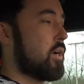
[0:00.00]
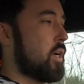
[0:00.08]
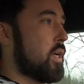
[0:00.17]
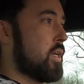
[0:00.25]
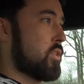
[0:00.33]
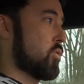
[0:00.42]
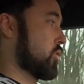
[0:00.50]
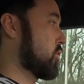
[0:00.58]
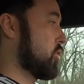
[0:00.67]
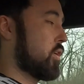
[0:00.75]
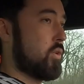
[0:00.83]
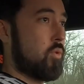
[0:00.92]
So we're gonna
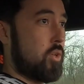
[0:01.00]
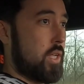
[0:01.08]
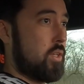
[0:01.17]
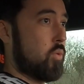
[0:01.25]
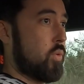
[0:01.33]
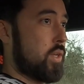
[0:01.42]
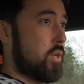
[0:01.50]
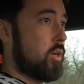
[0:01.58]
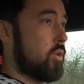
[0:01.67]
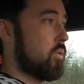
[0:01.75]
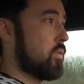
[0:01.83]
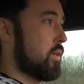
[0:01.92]
go ahead and roll down the
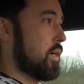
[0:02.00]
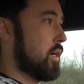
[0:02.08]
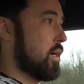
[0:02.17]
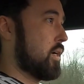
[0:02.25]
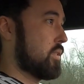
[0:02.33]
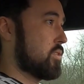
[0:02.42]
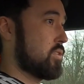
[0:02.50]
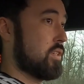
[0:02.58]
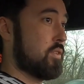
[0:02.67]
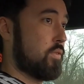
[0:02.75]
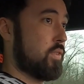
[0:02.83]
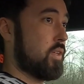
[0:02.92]
window and
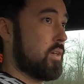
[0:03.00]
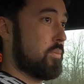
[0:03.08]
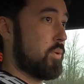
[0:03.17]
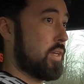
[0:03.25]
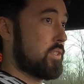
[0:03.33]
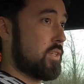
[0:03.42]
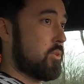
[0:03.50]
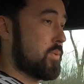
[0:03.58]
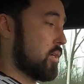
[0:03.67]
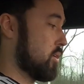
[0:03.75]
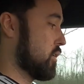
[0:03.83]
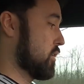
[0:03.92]
see if the plates helped
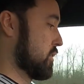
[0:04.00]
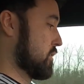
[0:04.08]
at all.